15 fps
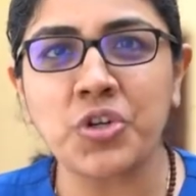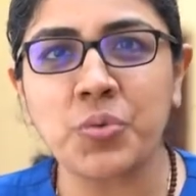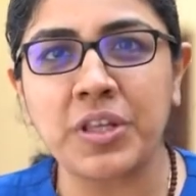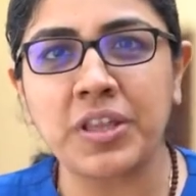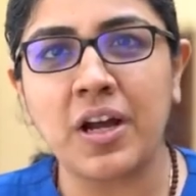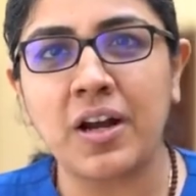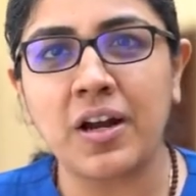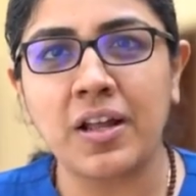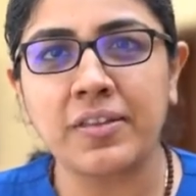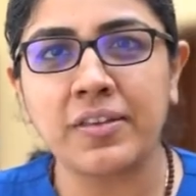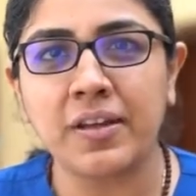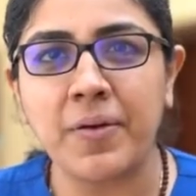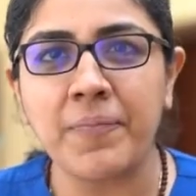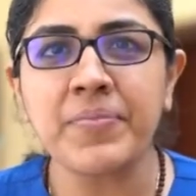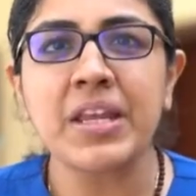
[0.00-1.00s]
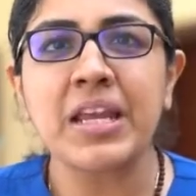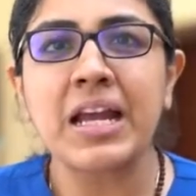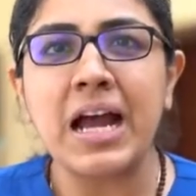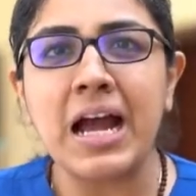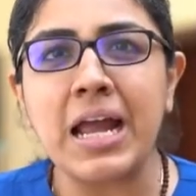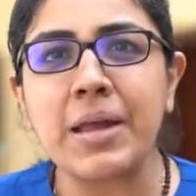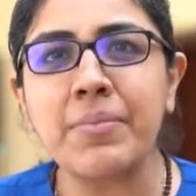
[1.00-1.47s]
Sweta Adatia.
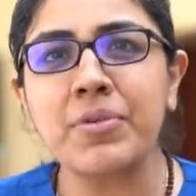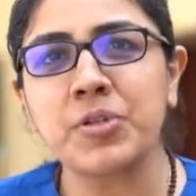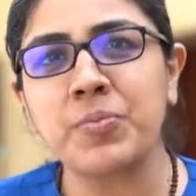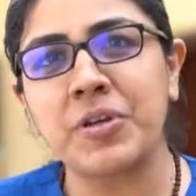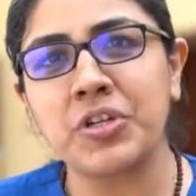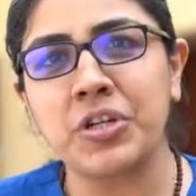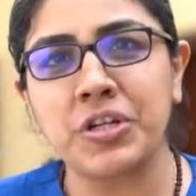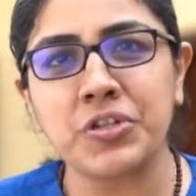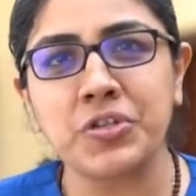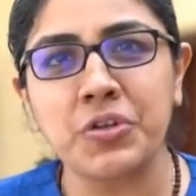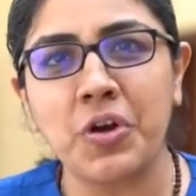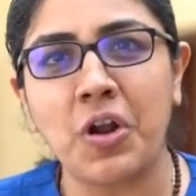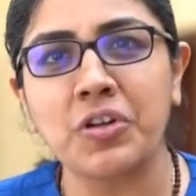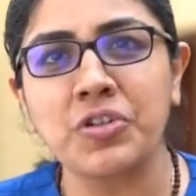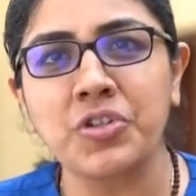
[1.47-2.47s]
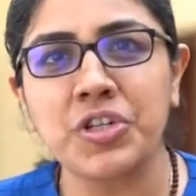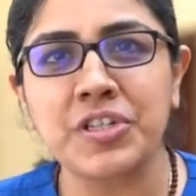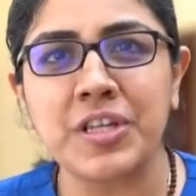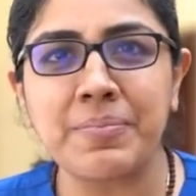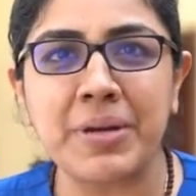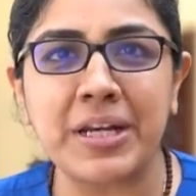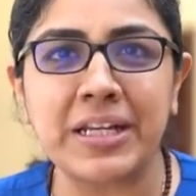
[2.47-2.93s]
I am a specialist
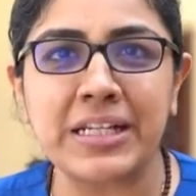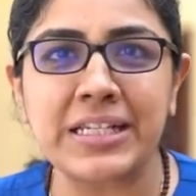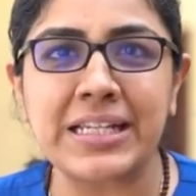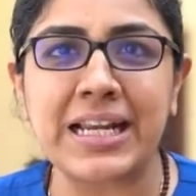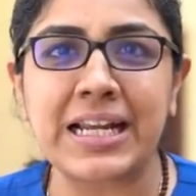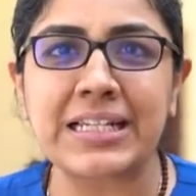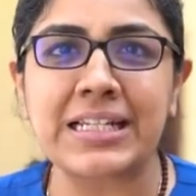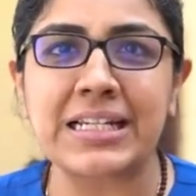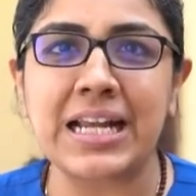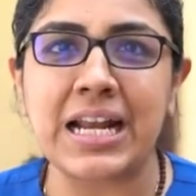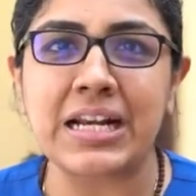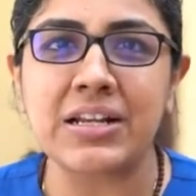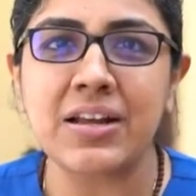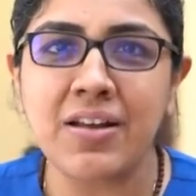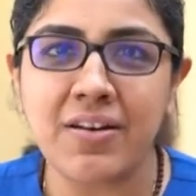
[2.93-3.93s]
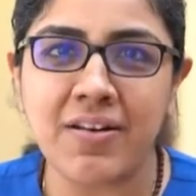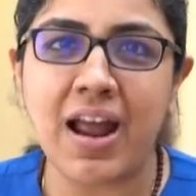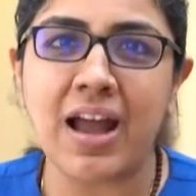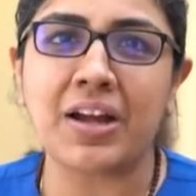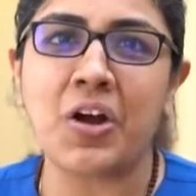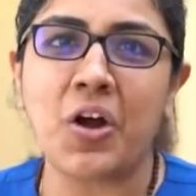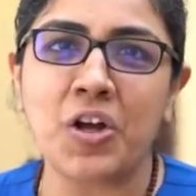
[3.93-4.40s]
neurologist and medical director at
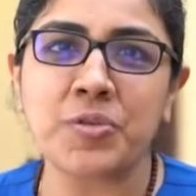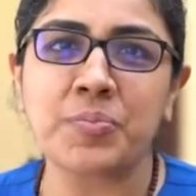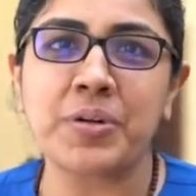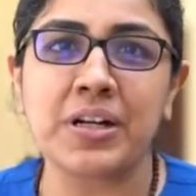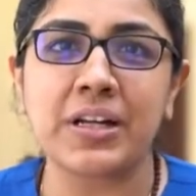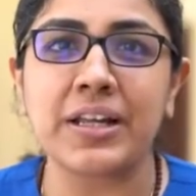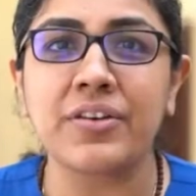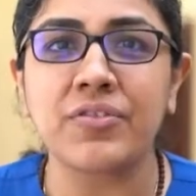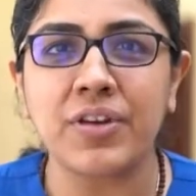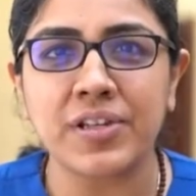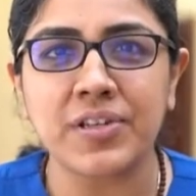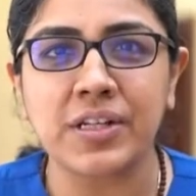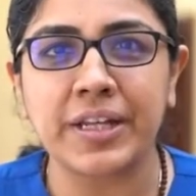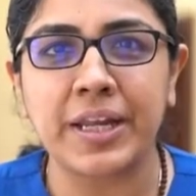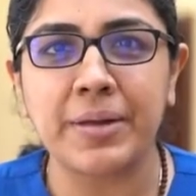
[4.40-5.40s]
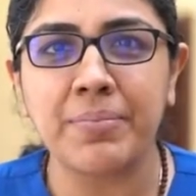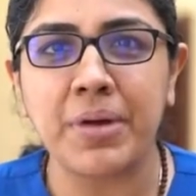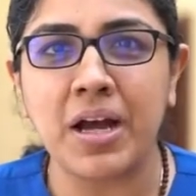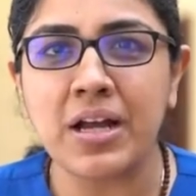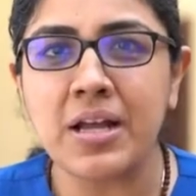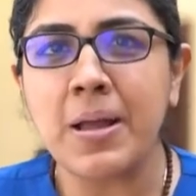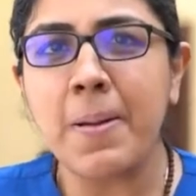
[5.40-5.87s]
RAK Hospital in Russell
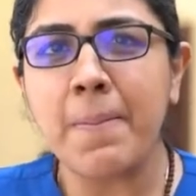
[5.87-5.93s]
Khema.